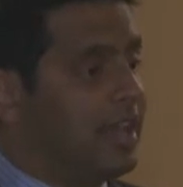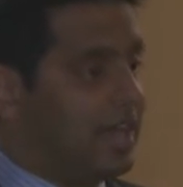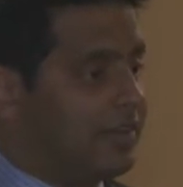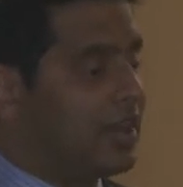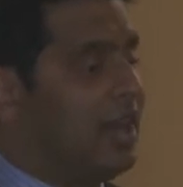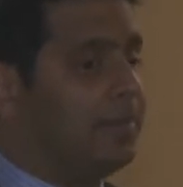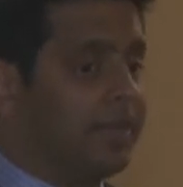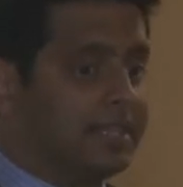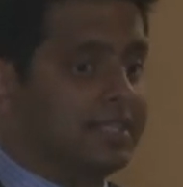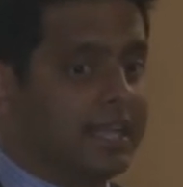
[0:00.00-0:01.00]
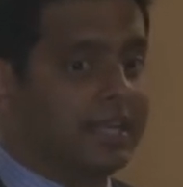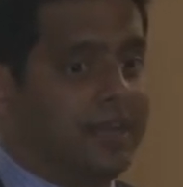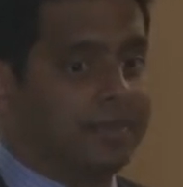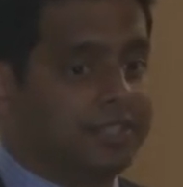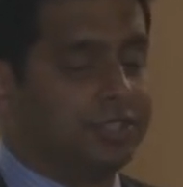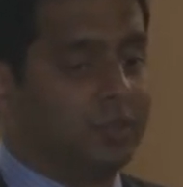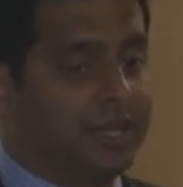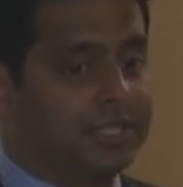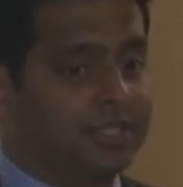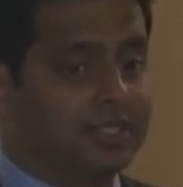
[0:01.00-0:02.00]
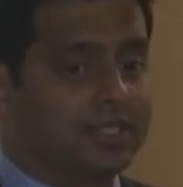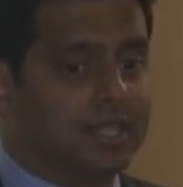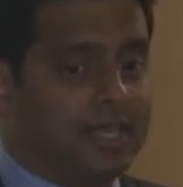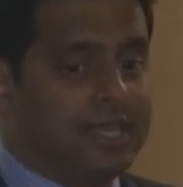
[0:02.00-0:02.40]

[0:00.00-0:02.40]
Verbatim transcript: out of complex economic situations.